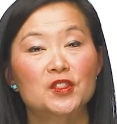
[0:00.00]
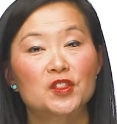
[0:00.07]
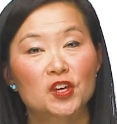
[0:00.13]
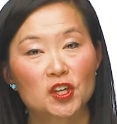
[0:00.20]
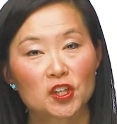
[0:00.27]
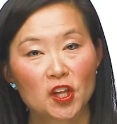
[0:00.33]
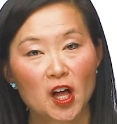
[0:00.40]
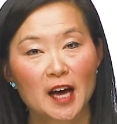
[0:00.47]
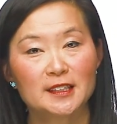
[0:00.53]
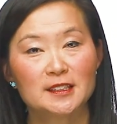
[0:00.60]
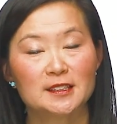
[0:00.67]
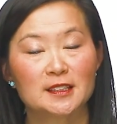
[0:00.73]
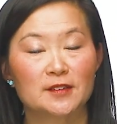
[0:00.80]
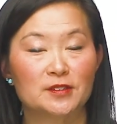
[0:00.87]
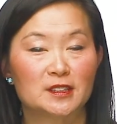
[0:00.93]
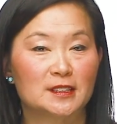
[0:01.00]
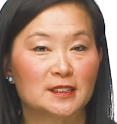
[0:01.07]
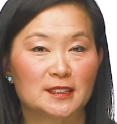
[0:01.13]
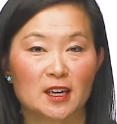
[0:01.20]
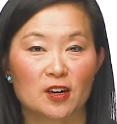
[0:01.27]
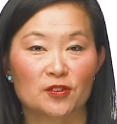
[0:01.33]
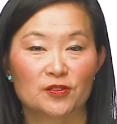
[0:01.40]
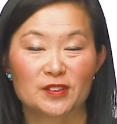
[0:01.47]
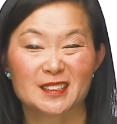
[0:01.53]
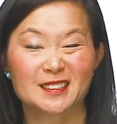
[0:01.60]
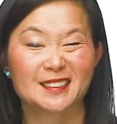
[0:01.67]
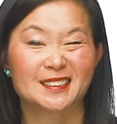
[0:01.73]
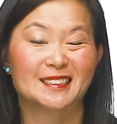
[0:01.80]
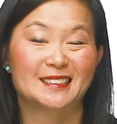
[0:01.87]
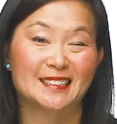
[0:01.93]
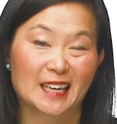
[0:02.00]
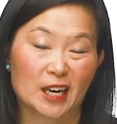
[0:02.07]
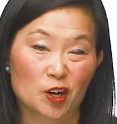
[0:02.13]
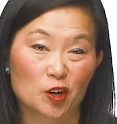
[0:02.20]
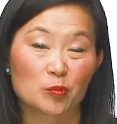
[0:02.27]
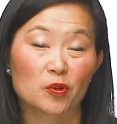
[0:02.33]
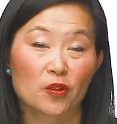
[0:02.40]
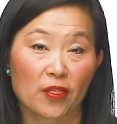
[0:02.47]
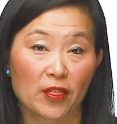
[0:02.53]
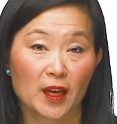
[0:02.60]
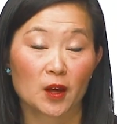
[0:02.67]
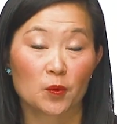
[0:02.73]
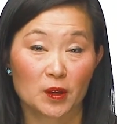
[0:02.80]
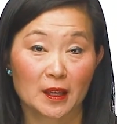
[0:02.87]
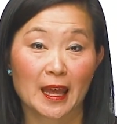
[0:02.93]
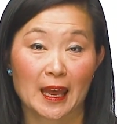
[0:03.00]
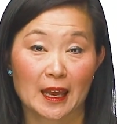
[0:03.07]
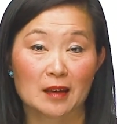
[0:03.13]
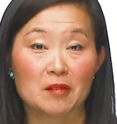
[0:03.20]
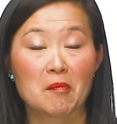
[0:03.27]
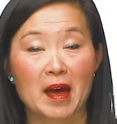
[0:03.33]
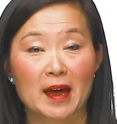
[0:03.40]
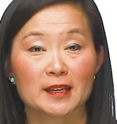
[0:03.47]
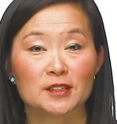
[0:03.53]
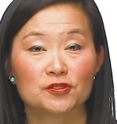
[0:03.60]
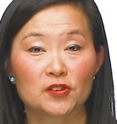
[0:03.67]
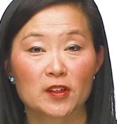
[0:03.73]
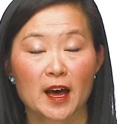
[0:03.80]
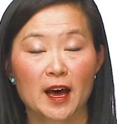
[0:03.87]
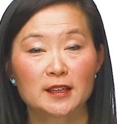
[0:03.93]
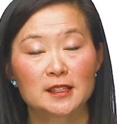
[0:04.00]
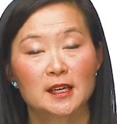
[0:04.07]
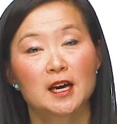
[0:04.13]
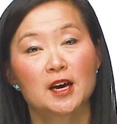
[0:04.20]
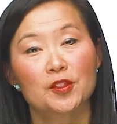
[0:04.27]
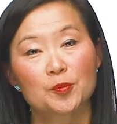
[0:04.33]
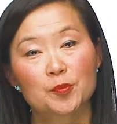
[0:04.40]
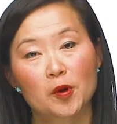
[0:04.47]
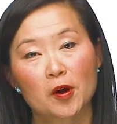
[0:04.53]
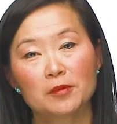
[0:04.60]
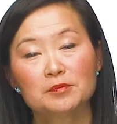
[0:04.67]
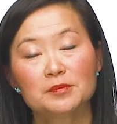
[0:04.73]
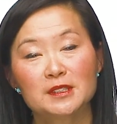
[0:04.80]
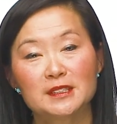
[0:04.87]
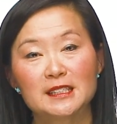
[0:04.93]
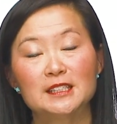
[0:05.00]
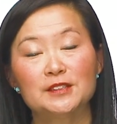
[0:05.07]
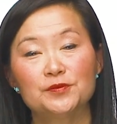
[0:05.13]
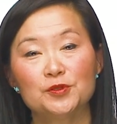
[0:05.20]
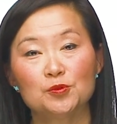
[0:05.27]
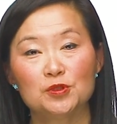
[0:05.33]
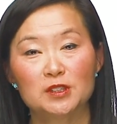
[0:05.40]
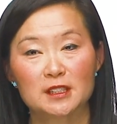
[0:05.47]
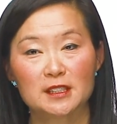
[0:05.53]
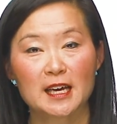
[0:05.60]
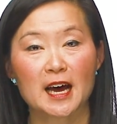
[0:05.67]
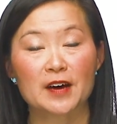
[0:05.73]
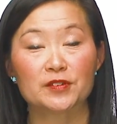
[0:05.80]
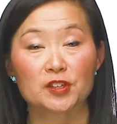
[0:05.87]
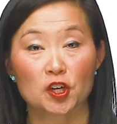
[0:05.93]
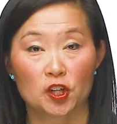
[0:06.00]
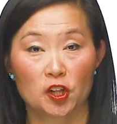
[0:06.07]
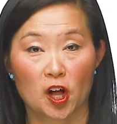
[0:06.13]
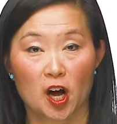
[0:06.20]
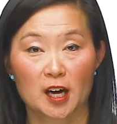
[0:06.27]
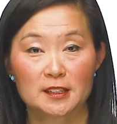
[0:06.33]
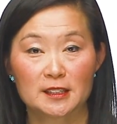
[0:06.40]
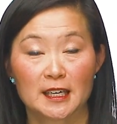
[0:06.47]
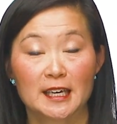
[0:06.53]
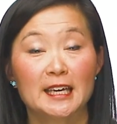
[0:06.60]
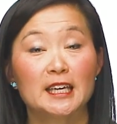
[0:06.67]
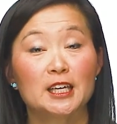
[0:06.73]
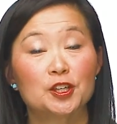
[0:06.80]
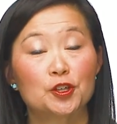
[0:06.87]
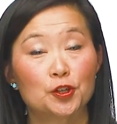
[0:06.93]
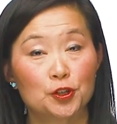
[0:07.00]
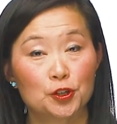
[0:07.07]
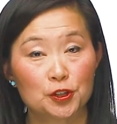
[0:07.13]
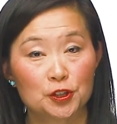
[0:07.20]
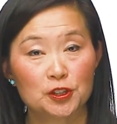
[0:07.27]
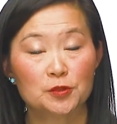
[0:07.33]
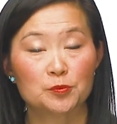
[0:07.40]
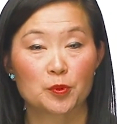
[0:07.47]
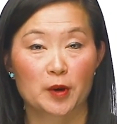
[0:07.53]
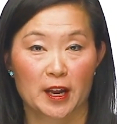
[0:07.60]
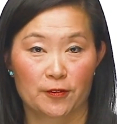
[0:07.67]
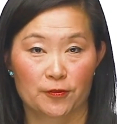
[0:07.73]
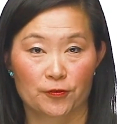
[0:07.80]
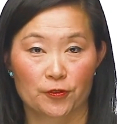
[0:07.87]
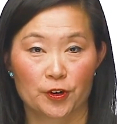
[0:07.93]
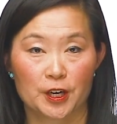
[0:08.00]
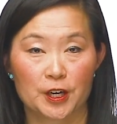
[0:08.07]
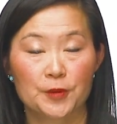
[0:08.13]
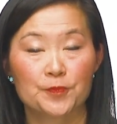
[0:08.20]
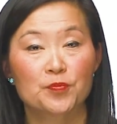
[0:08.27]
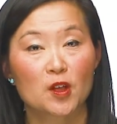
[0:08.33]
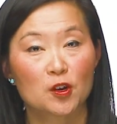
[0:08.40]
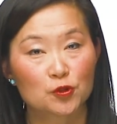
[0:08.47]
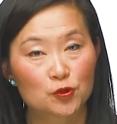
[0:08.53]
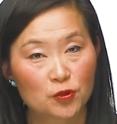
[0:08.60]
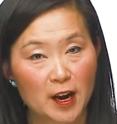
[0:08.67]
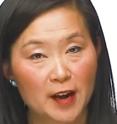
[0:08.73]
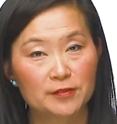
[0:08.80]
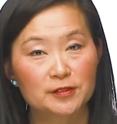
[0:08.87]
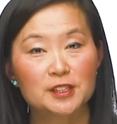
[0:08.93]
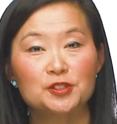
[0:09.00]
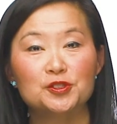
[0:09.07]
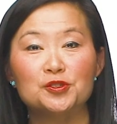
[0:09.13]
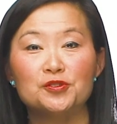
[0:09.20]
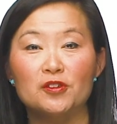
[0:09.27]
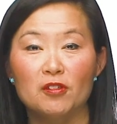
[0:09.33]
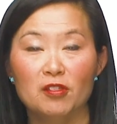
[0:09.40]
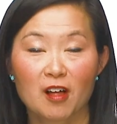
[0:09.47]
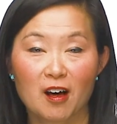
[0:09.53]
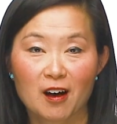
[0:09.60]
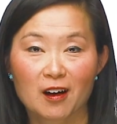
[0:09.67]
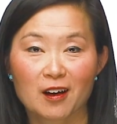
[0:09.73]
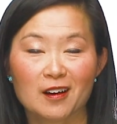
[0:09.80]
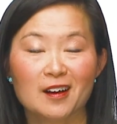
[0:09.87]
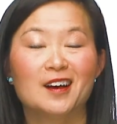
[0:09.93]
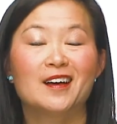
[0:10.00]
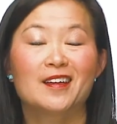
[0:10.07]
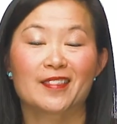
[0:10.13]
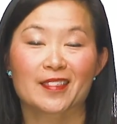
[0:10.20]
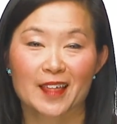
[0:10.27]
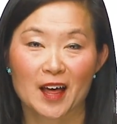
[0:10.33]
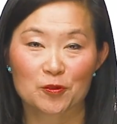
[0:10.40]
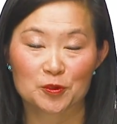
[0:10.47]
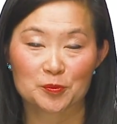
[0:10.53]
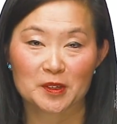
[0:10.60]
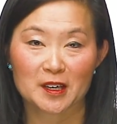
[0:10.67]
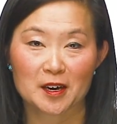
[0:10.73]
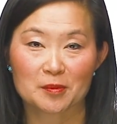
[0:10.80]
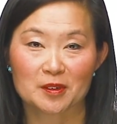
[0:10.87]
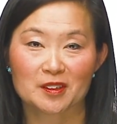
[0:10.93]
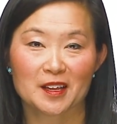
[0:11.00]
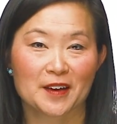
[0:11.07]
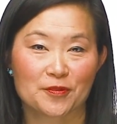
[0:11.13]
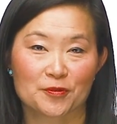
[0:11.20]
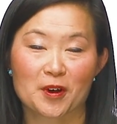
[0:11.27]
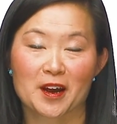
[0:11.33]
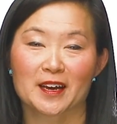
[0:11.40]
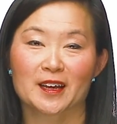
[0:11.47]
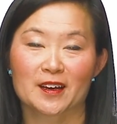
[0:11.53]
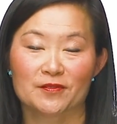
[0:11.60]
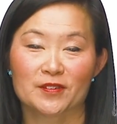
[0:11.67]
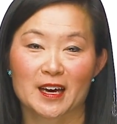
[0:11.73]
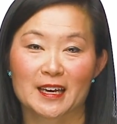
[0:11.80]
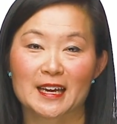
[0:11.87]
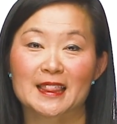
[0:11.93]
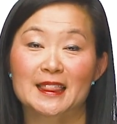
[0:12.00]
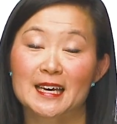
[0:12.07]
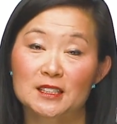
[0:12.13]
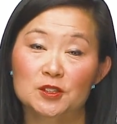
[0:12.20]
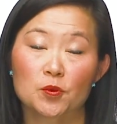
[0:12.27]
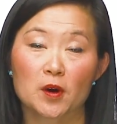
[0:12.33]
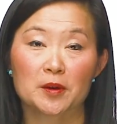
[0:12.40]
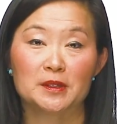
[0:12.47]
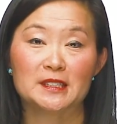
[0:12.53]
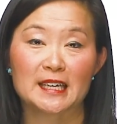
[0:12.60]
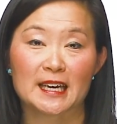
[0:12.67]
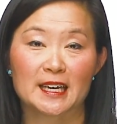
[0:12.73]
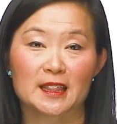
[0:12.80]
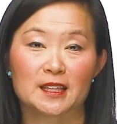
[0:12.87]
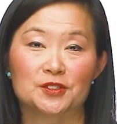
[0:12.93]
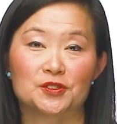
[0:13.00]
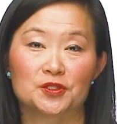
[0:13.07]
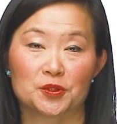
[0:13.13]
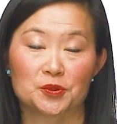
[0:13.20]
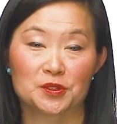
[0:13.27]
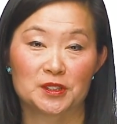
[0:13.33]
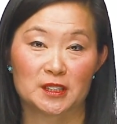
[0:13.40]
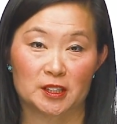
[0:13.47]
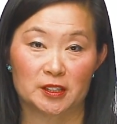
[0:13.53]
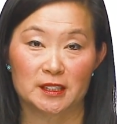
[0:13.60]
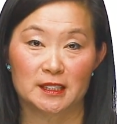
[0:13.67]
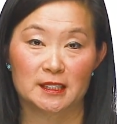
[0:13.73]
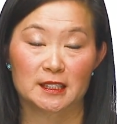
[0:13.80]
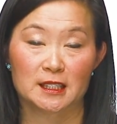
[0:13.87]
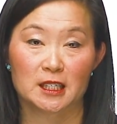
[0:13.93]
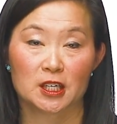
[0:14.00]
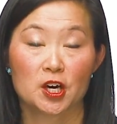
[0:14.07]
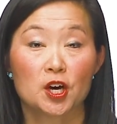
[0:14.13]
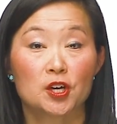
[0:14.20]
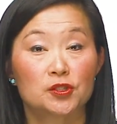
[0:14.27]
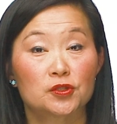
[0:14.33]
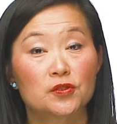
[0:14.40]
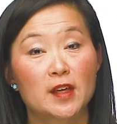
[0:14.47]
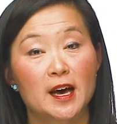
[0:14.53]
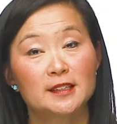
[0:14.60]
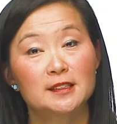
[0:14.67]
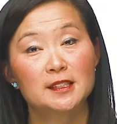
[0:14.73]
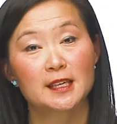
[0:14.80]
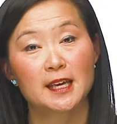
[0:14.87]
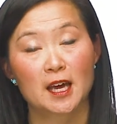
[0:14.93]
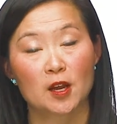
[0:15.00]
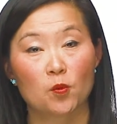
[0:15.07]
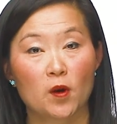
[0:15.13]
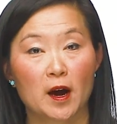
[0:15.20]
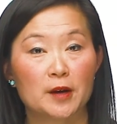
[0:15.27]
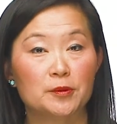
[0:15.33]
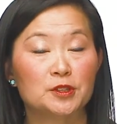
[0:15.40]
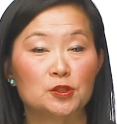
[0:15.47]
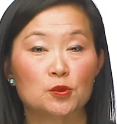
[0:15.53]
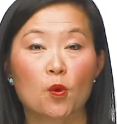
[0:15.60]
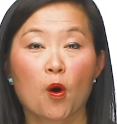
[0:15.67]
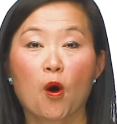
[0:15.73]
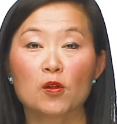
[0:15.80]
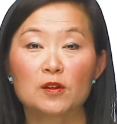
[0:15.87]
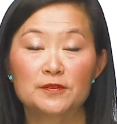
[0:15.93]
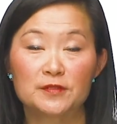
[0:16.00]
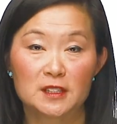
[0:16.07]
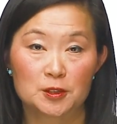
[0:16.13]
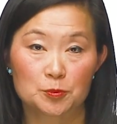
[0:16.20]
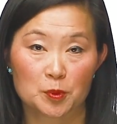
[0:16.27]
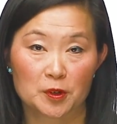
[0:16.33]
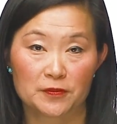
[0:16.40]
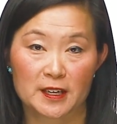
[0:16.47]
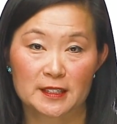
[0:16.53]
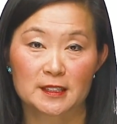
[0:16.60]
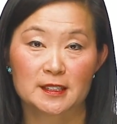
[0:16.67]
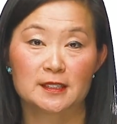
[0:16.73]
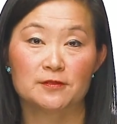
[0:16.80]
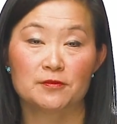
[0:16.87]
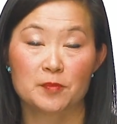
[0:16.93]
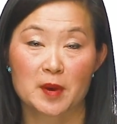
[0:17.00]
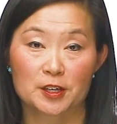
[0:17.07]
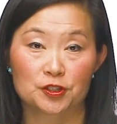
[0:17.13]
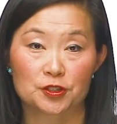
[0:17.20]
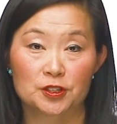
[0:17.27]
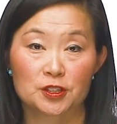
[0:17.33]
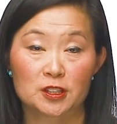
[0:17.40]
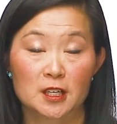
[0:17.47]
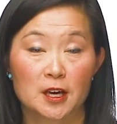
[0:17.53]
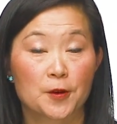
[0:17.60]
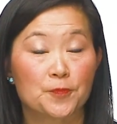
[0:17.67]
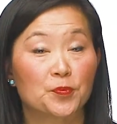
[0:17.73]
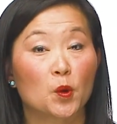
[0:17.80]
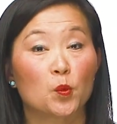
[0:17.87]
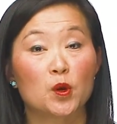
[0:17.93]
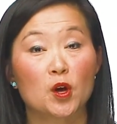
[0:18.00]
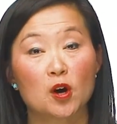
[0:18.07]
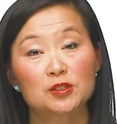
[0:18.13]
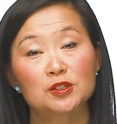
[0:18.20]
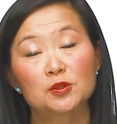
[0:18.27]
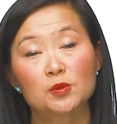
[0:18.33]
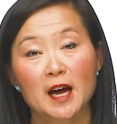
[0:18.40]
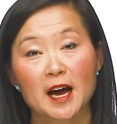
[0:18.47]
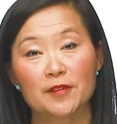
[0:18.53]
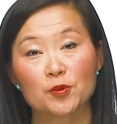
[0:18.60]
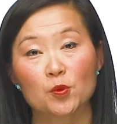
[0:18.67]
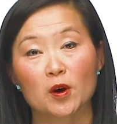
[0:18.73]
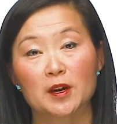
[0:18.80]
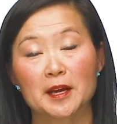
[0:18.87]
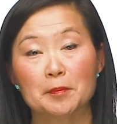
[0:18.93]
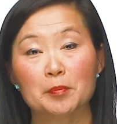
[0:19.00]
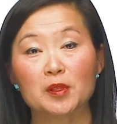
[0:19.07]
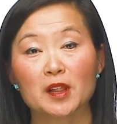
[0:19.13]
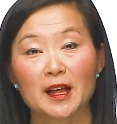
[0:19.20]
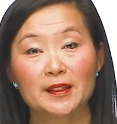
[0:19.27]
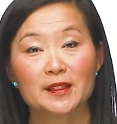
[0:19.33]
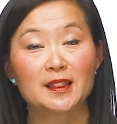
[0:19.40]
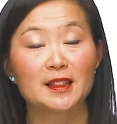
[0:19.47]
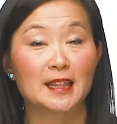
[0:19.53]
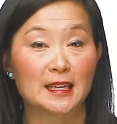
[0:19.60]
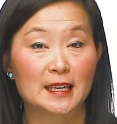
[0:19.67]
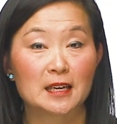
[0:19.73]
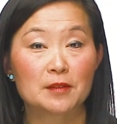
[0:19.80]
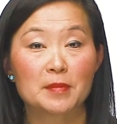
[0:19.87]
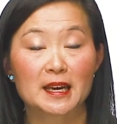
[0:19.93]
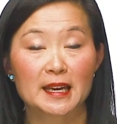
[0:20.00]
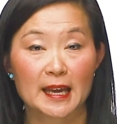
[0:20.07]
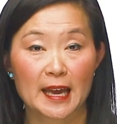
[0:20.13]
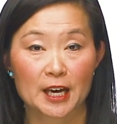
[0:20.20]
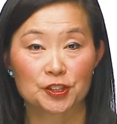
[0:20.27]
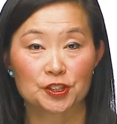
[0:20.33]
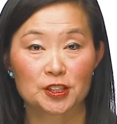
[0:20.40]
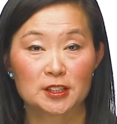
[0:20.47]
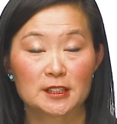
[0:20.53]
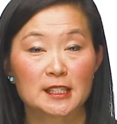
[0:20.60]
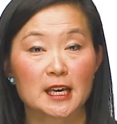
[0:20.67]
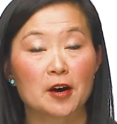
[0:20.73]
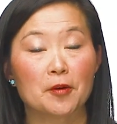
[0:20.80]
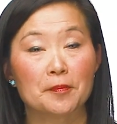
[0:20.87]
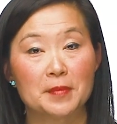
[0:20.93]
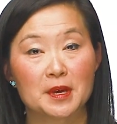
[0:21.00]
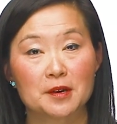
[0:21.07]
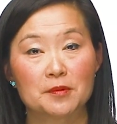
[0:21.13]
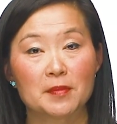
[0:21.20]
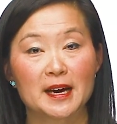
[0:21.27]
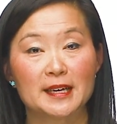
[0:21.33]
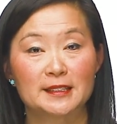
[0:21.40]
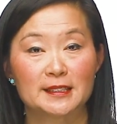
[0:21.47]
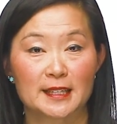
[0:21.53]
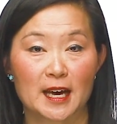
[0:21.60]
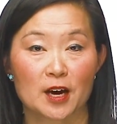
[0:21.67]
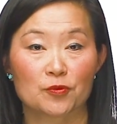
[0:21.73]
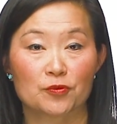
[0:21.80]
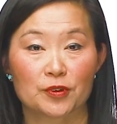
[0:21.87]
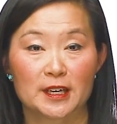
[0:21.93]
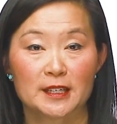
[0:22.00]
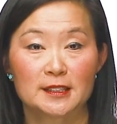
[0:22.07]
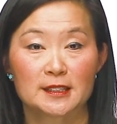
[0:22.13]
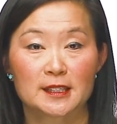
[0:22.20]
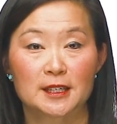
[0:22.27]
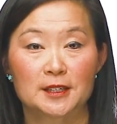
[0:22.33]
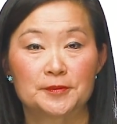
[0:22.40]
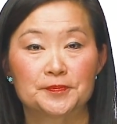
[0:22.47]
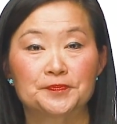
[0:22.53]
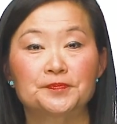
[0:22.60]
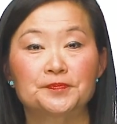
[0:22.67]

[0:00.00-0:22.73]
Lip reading: The clot in and of itself isn't a terrible thing. We can manage that. The problem is if you did have a clot, it could break free, traveling to the lung. That would become a life-threatening event, and that's why we take this so seriously. So that's, again, why we do all of these preventative measures. We also have you on a blood thinning medication to help minimize that risk.